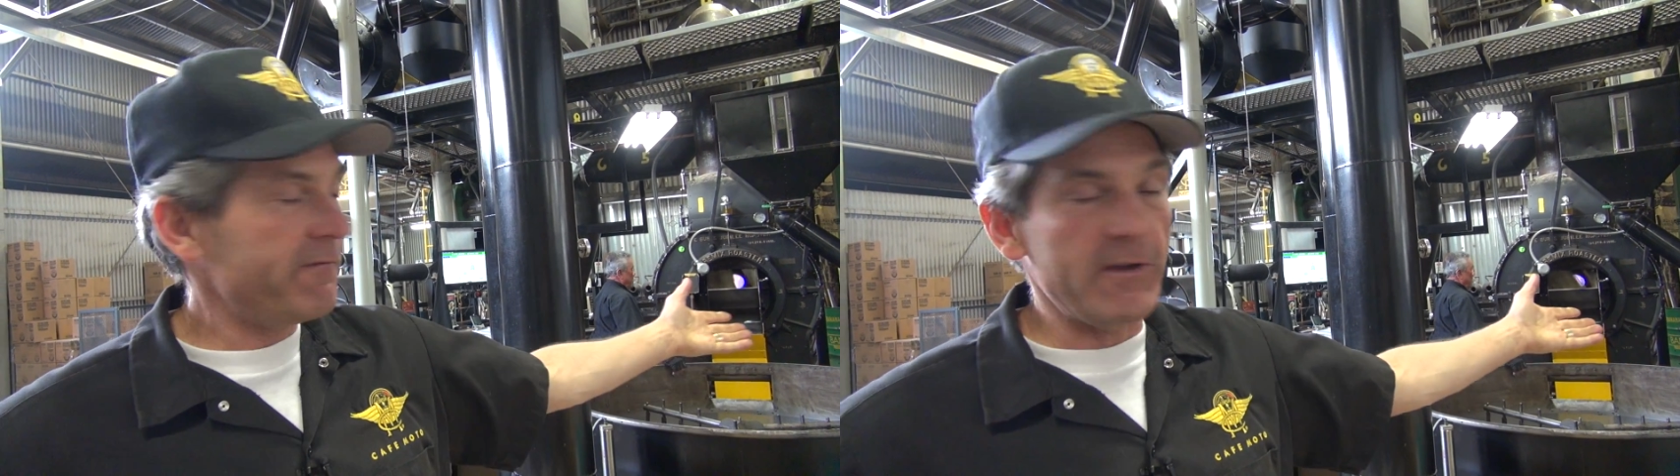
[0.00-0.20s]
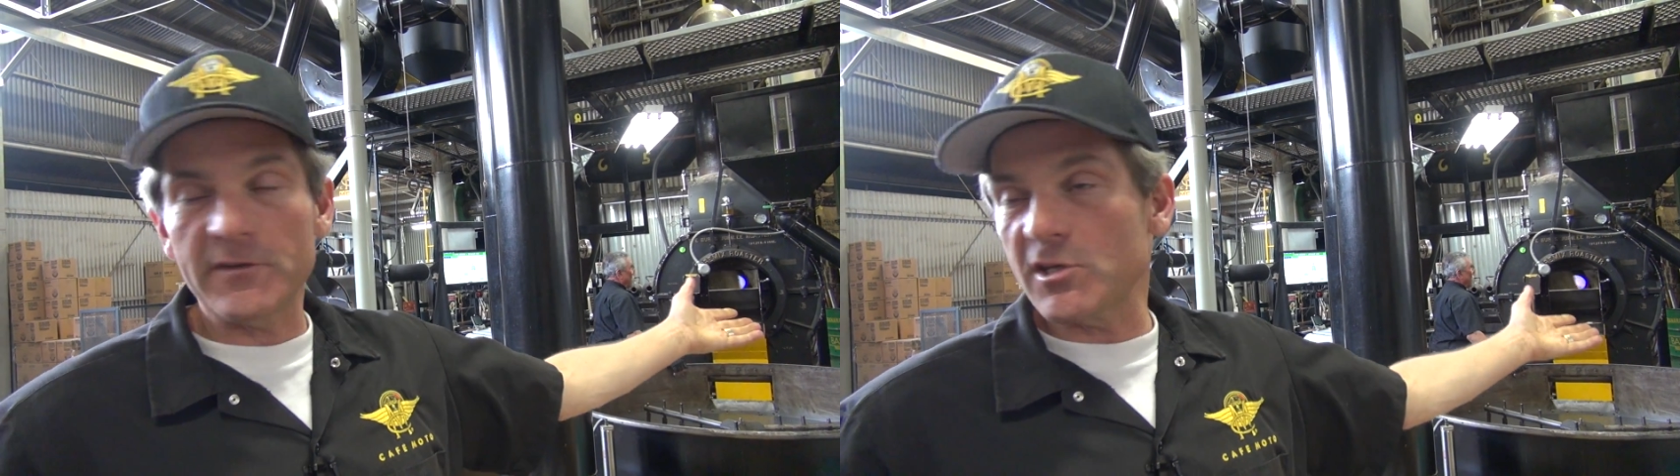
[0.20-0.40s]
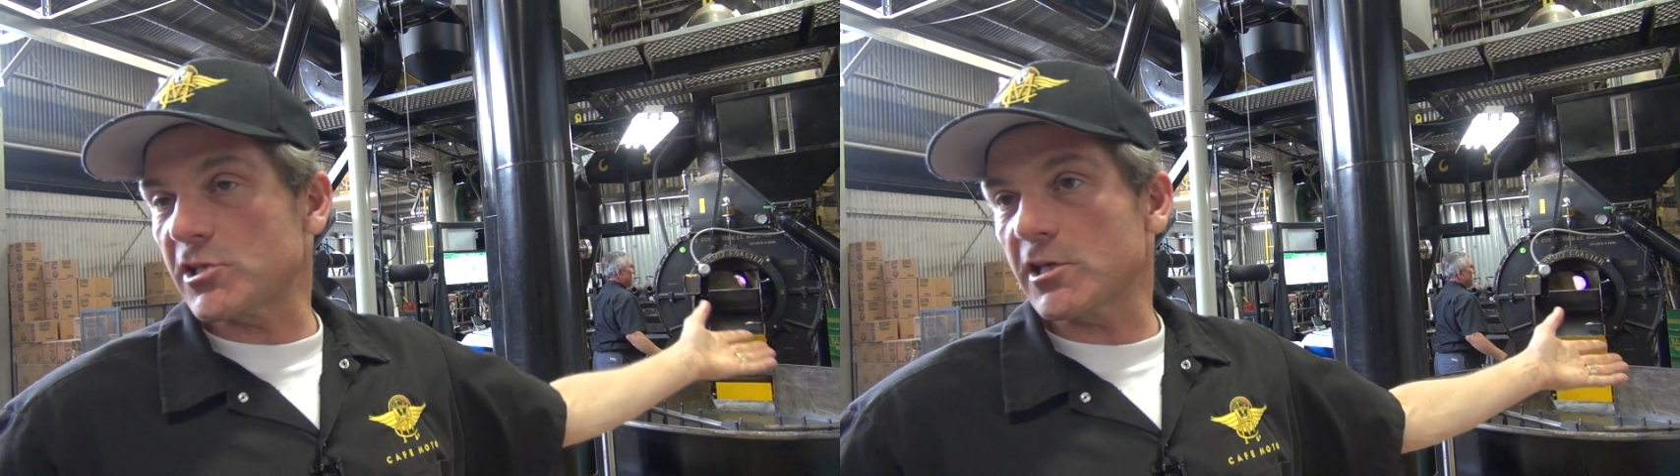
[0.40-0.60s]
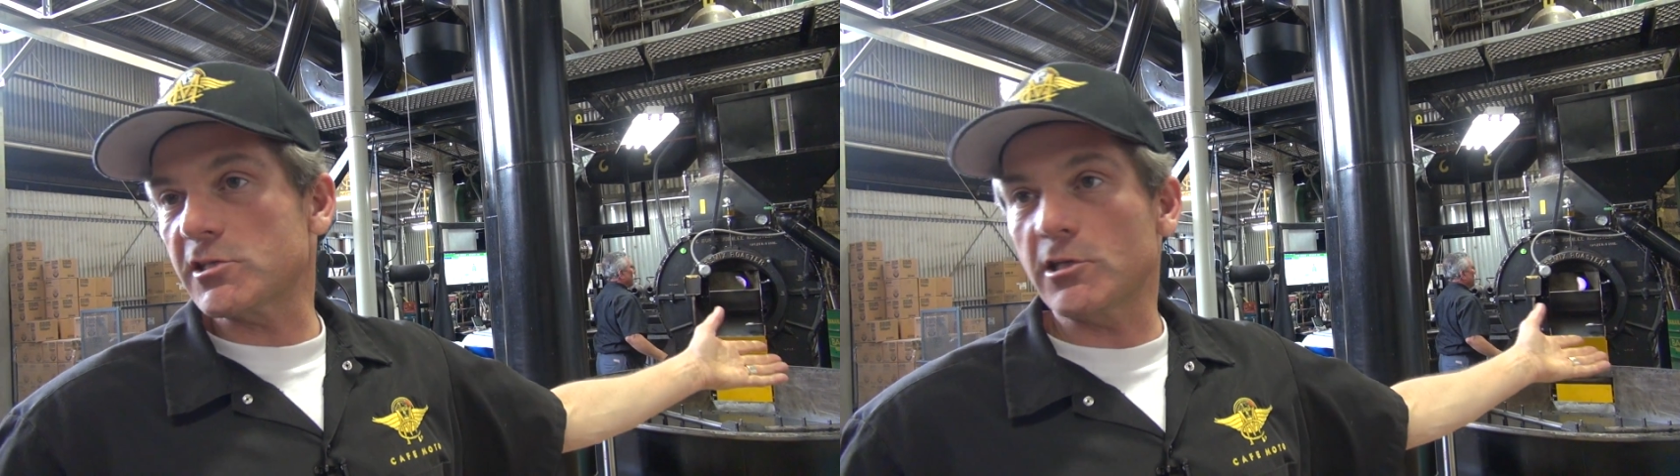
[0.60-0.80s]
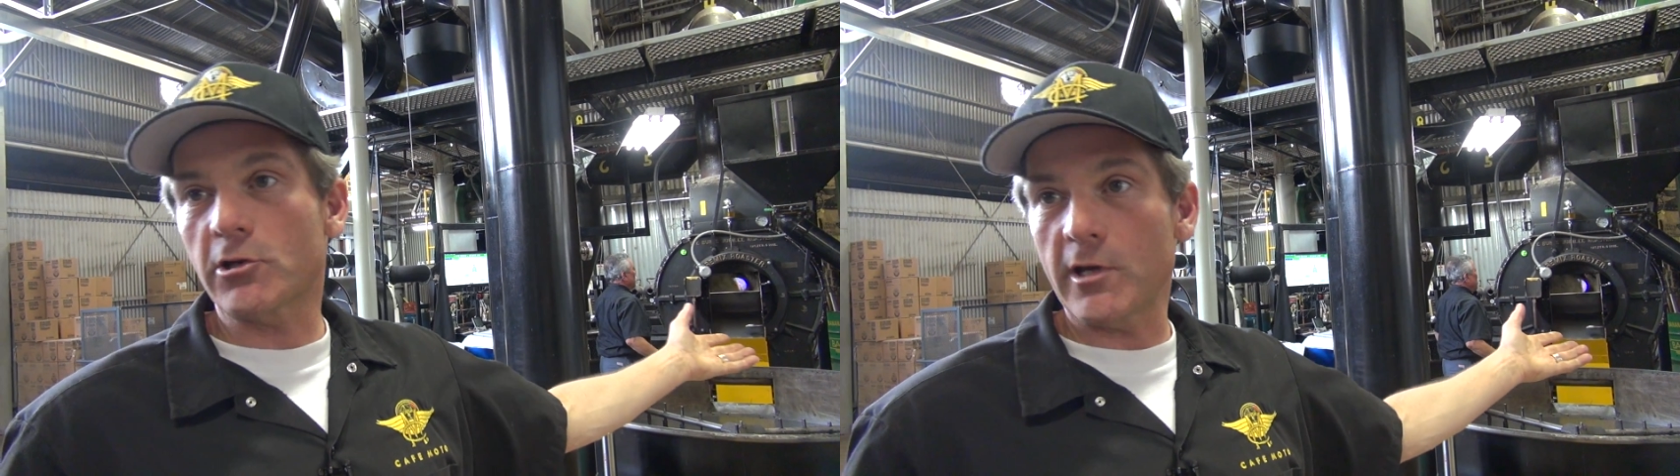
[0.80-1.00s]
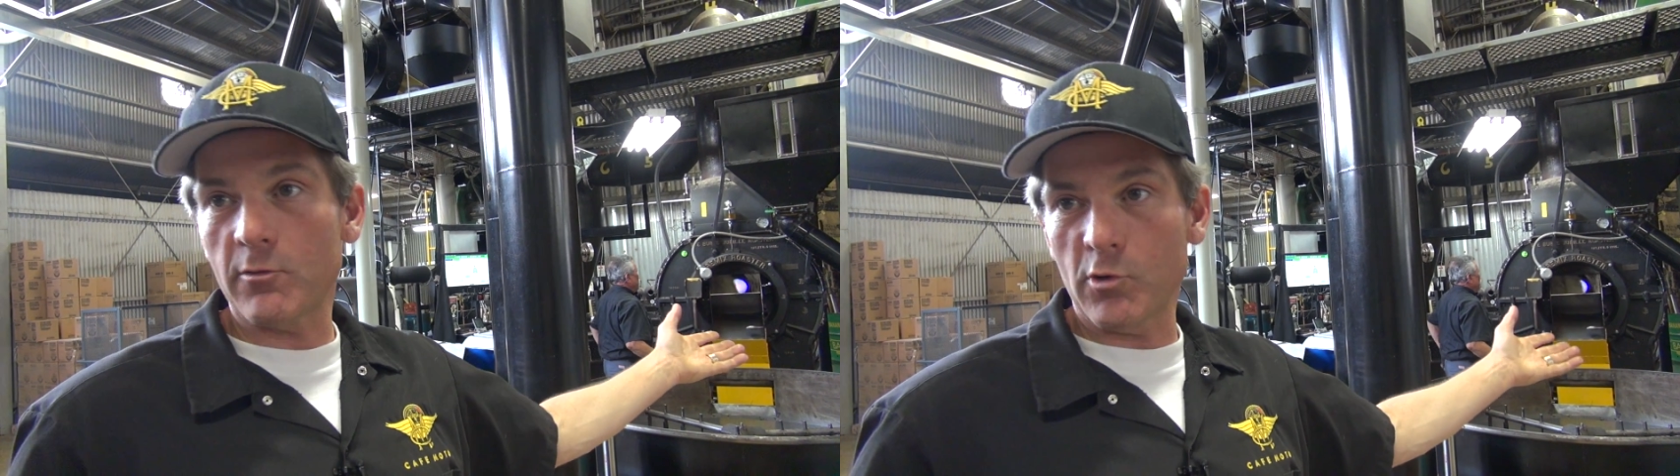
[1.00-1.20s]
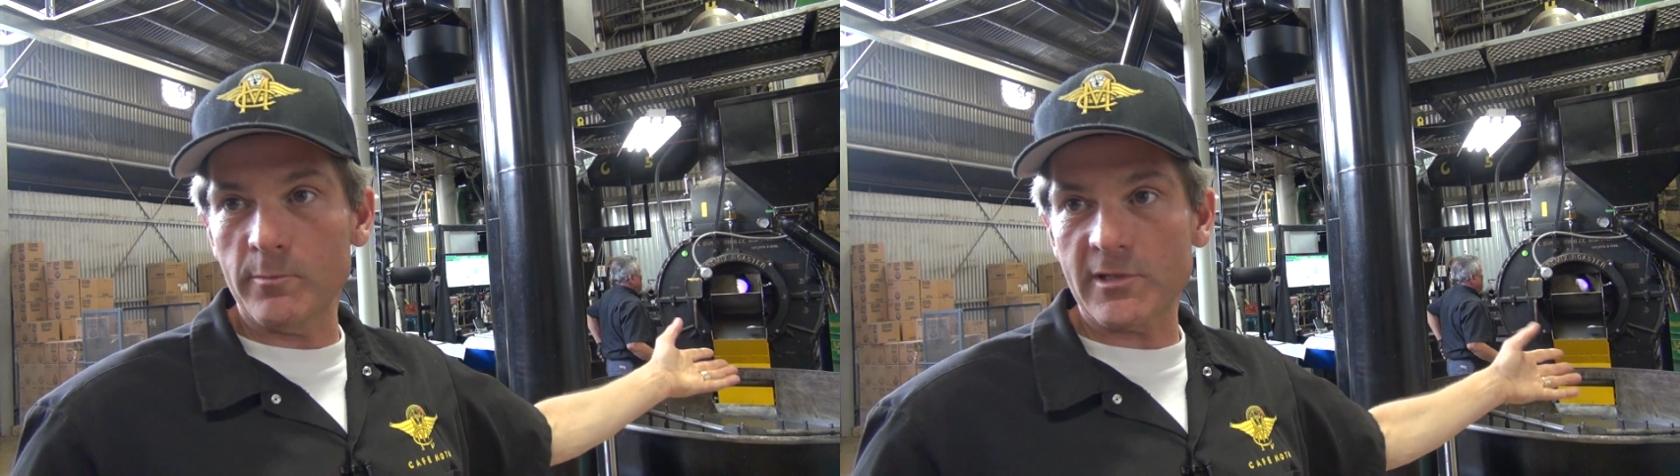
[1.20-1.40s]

50, 60 degree room